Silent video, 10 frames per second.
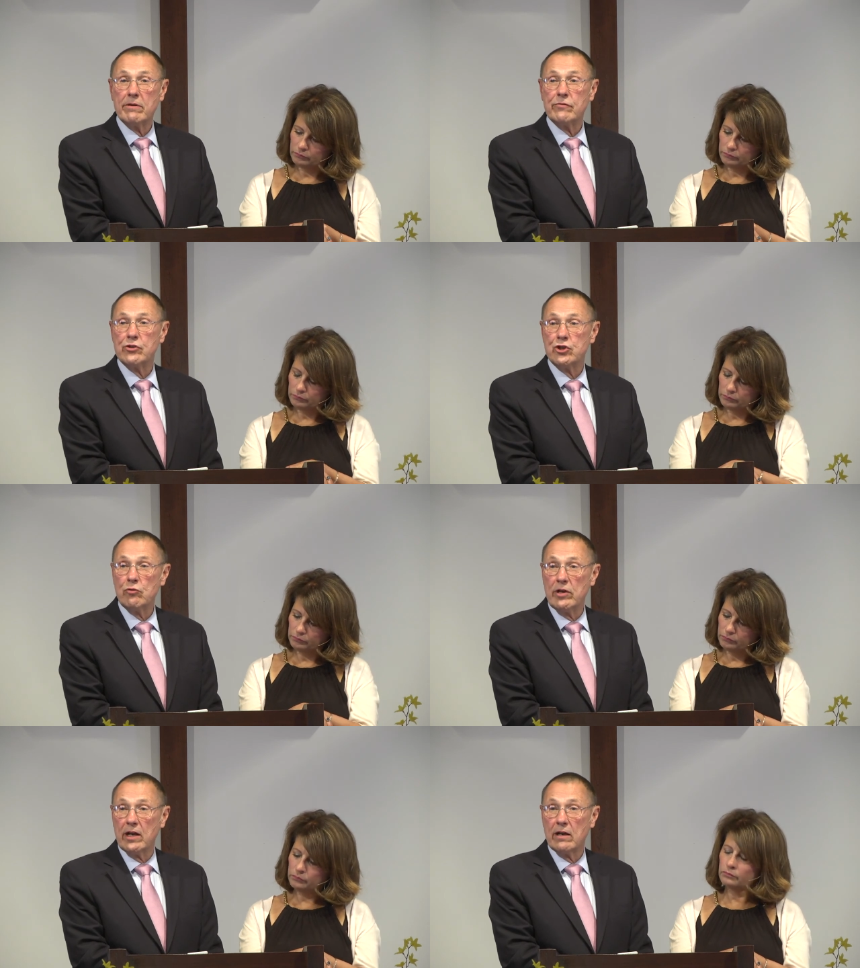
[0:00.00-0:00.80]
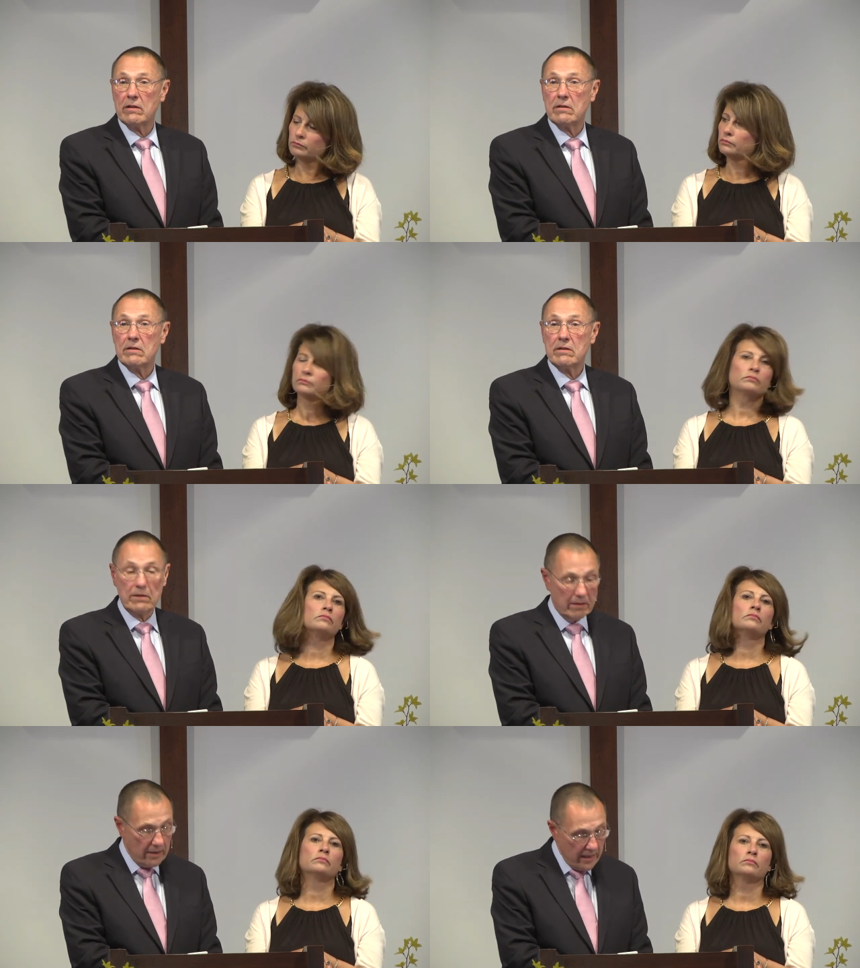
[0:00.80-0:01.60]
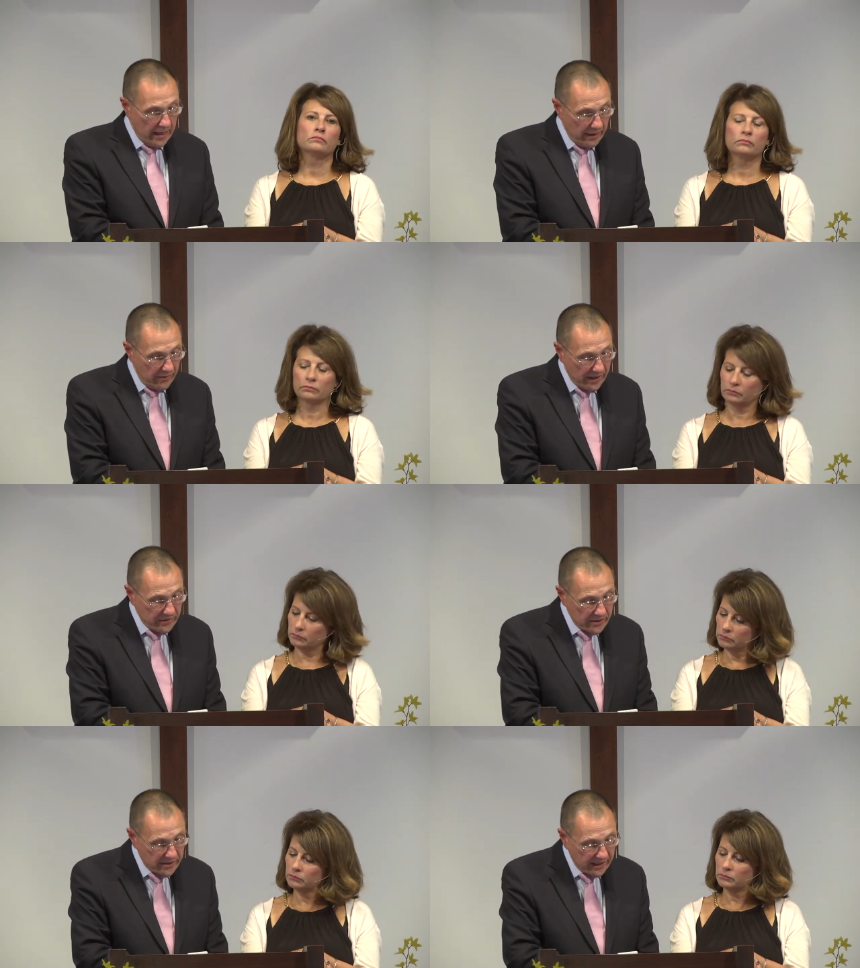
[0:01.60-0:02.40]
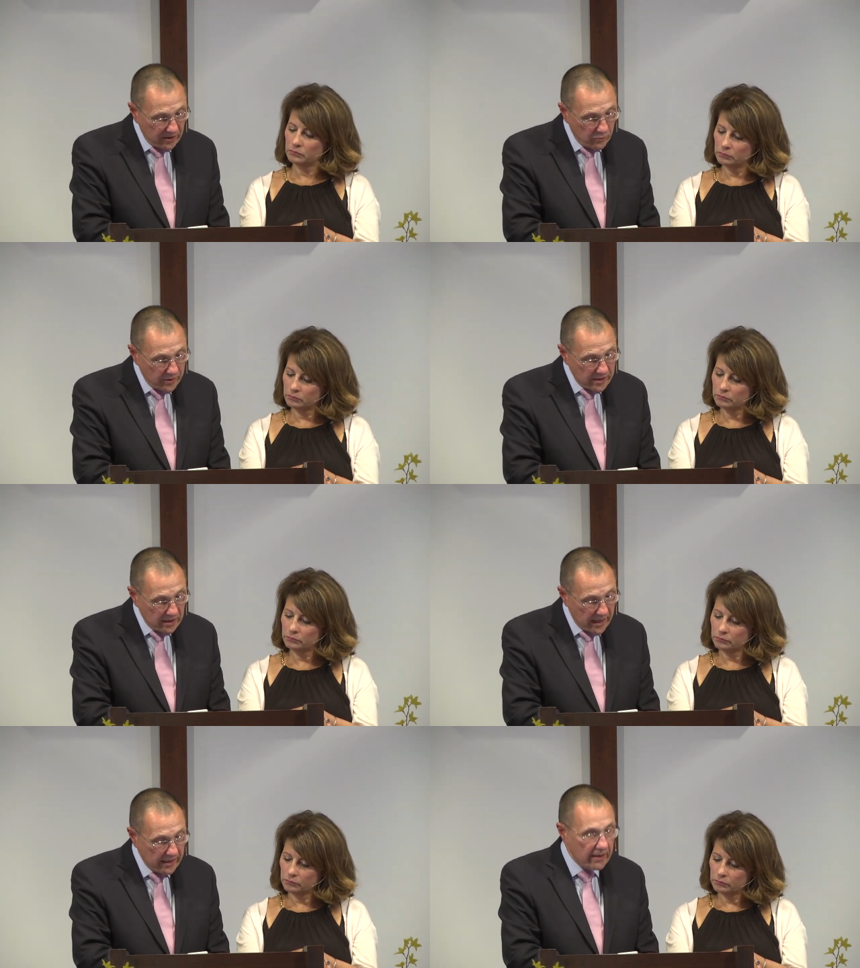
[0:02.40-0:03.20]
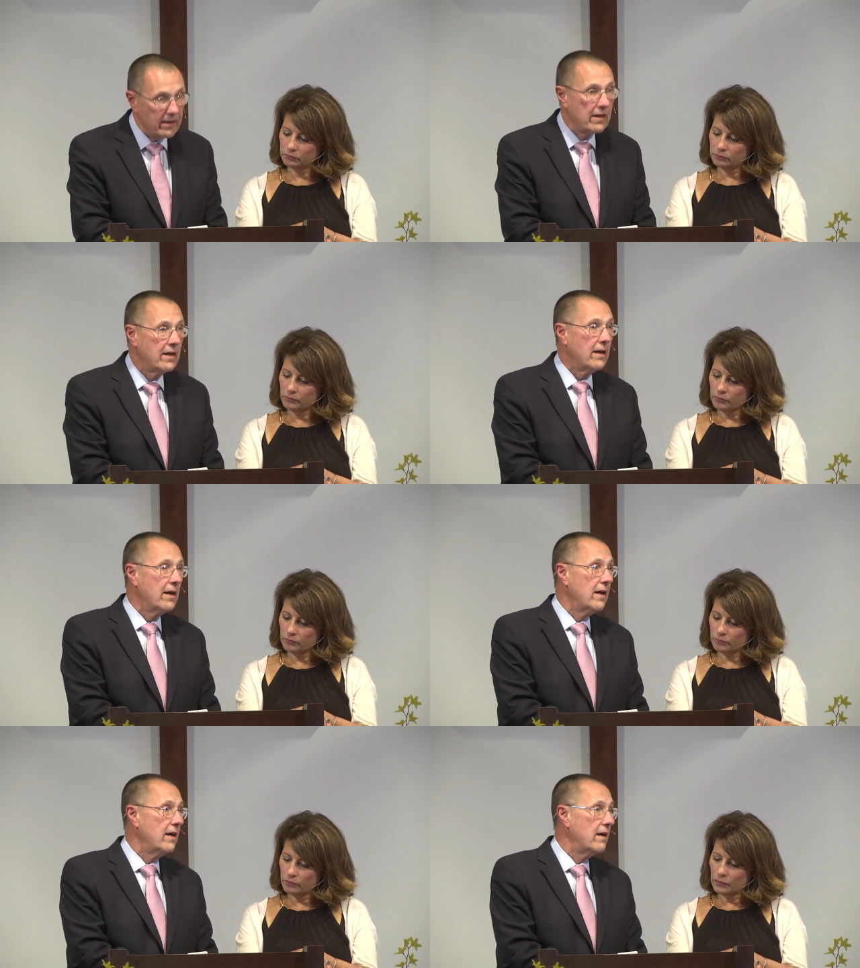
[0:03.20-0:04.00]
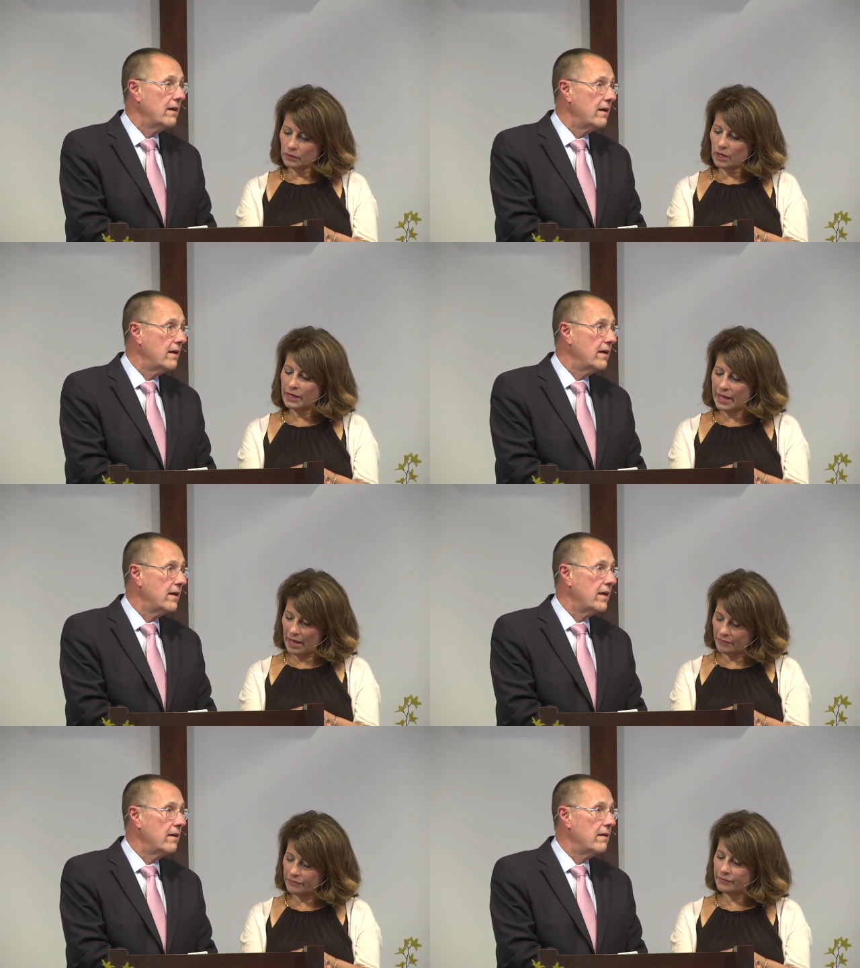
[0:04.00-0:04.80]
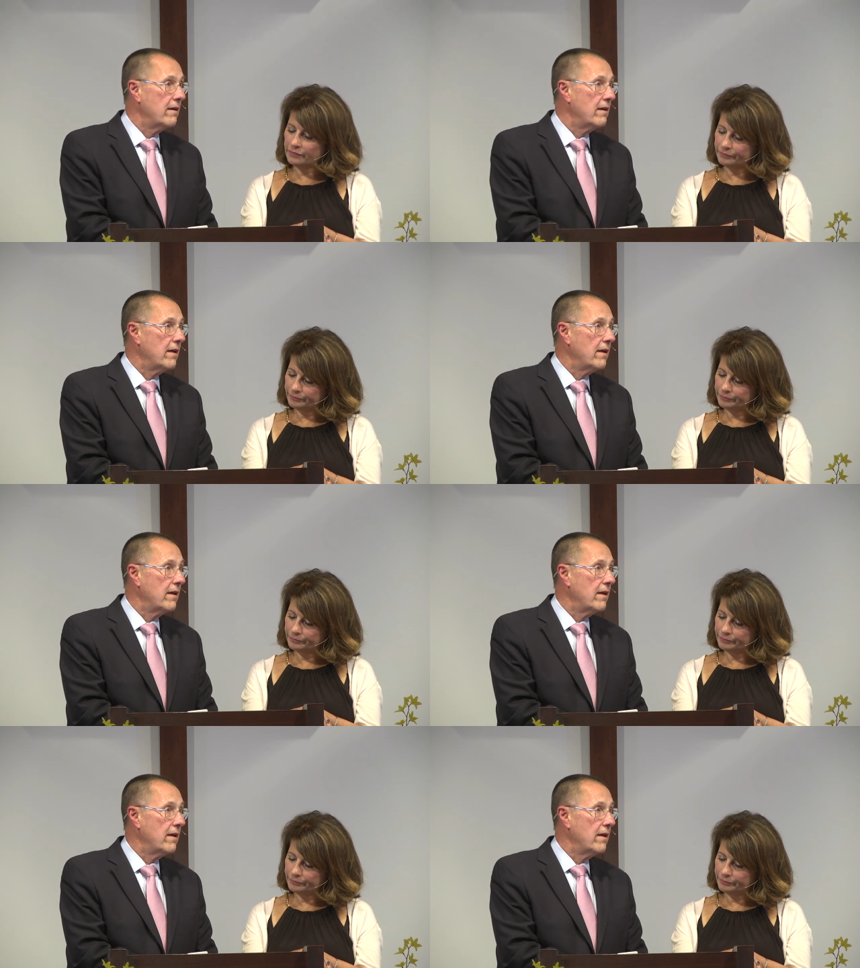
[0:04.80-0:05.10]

Speaker 1: of Judah. Then the second one is like a calf.